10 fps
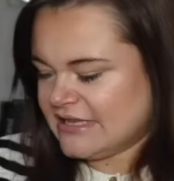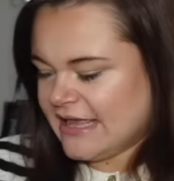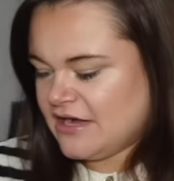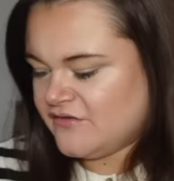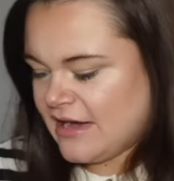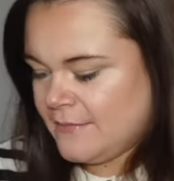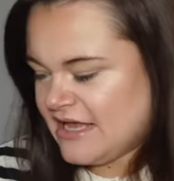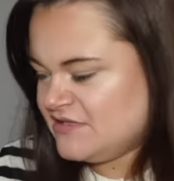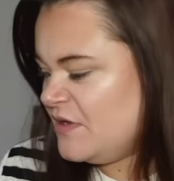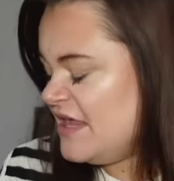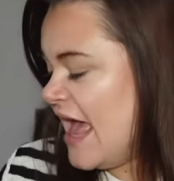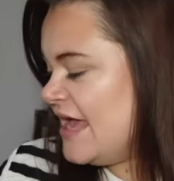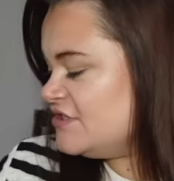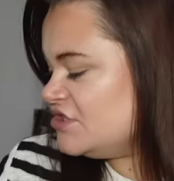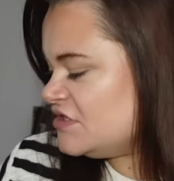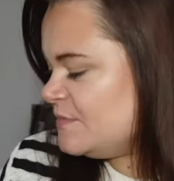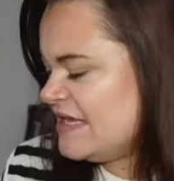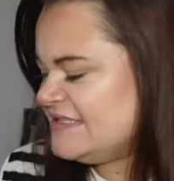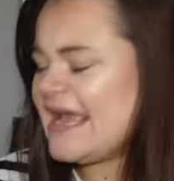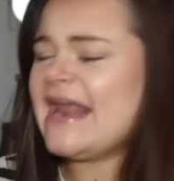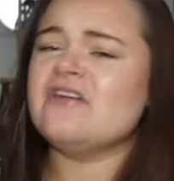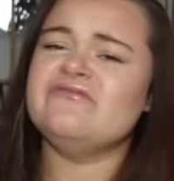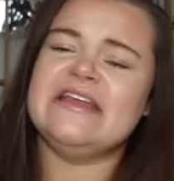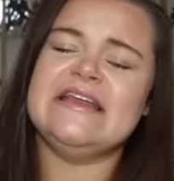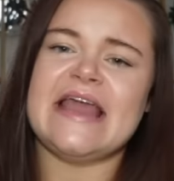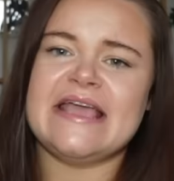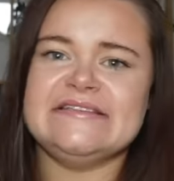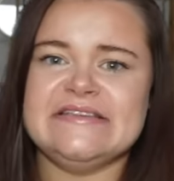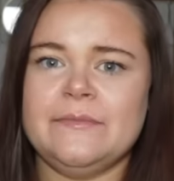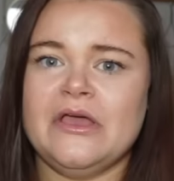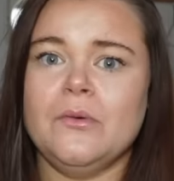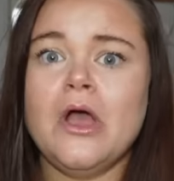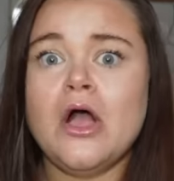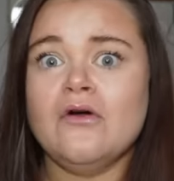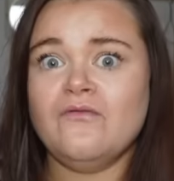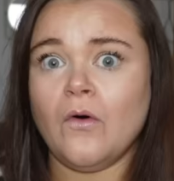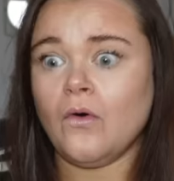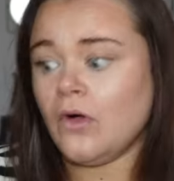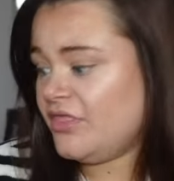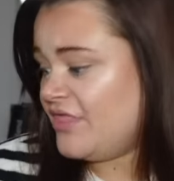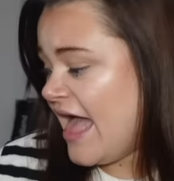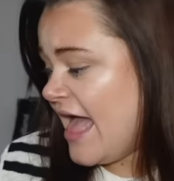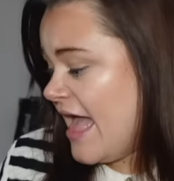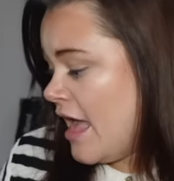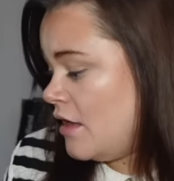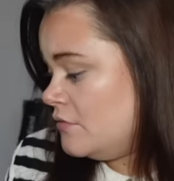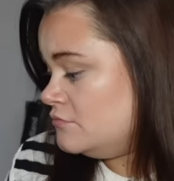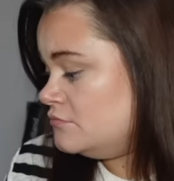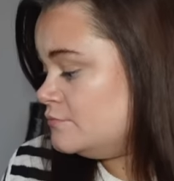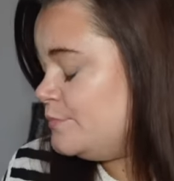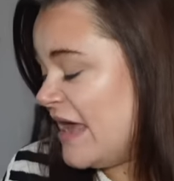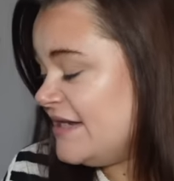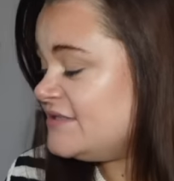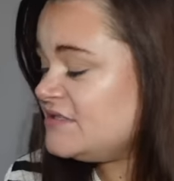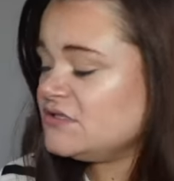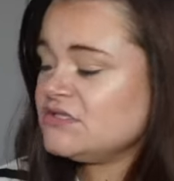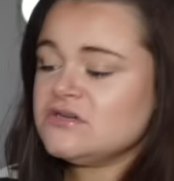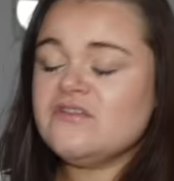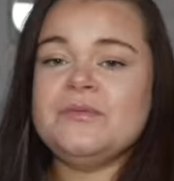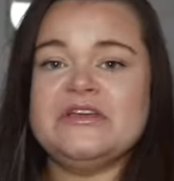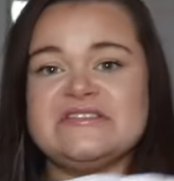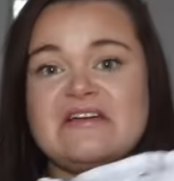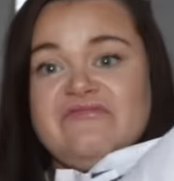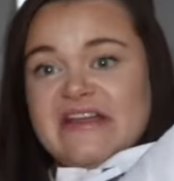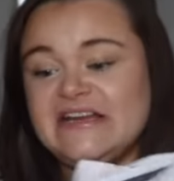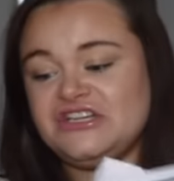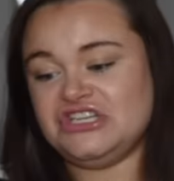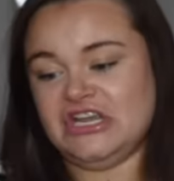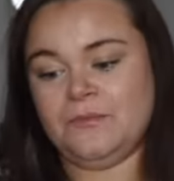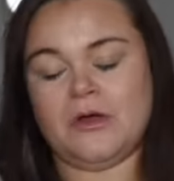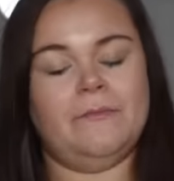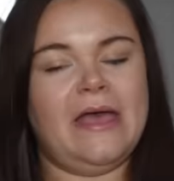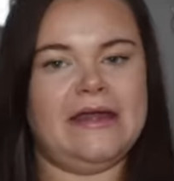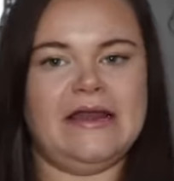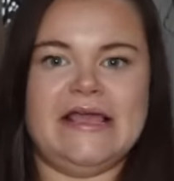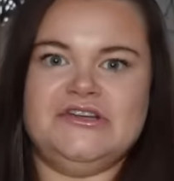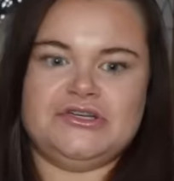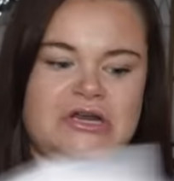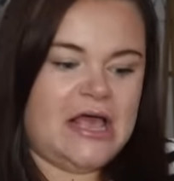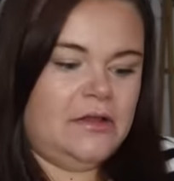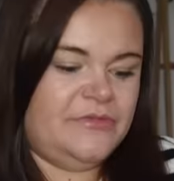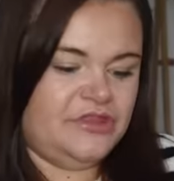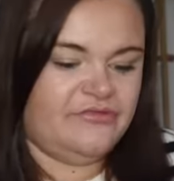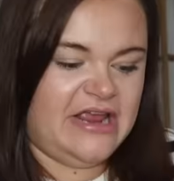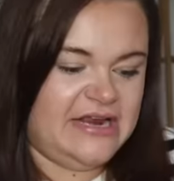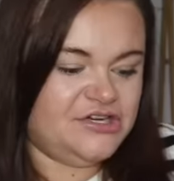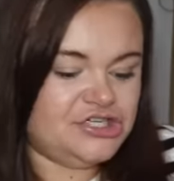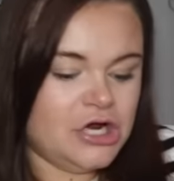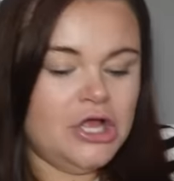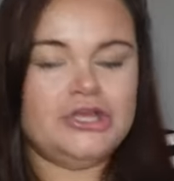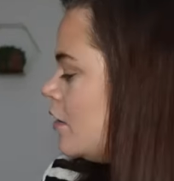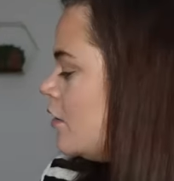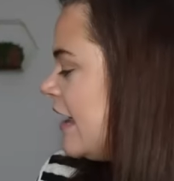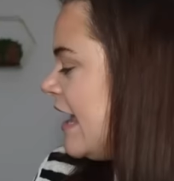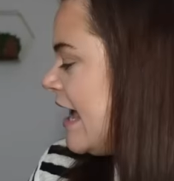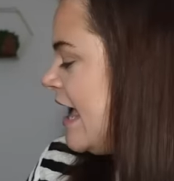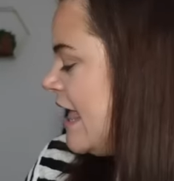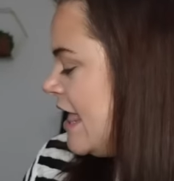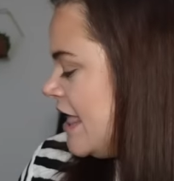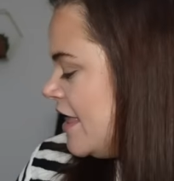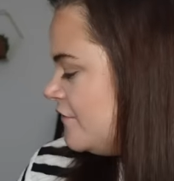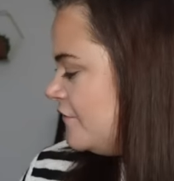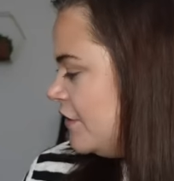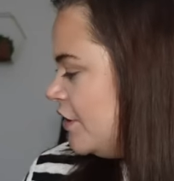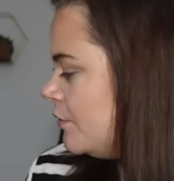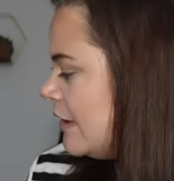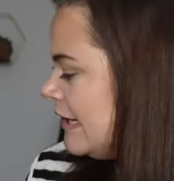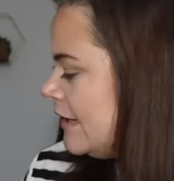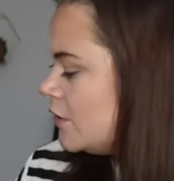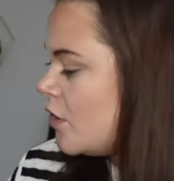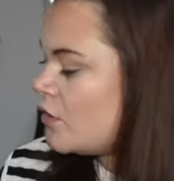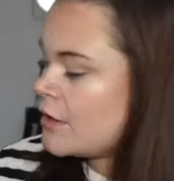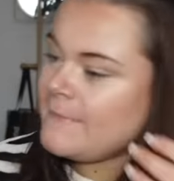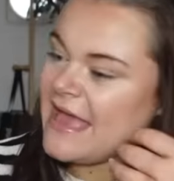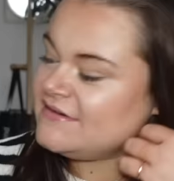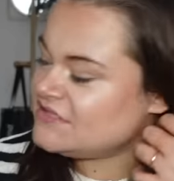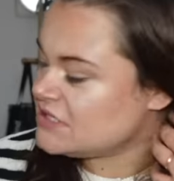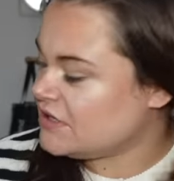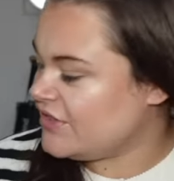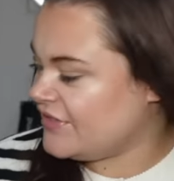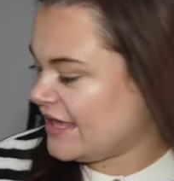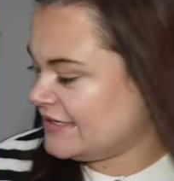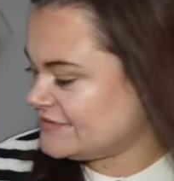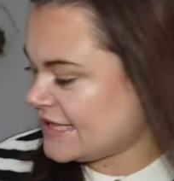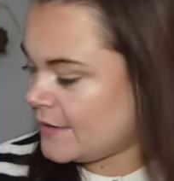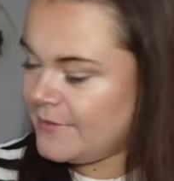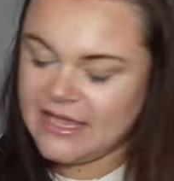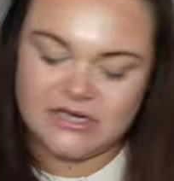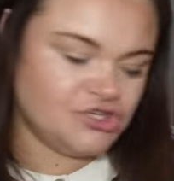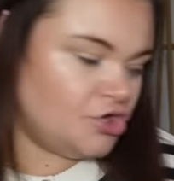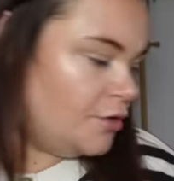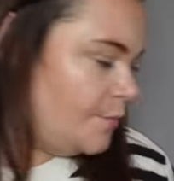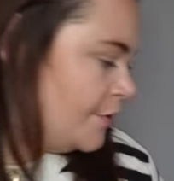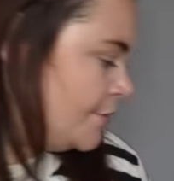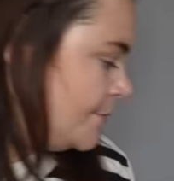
I'll get in a right mess. But yeah, it's just basic and I really like Temu for their um, beddings and stuff because they're really cheap compared to like Dunelm and the range. Okay, a few little ornamental things that I picked up.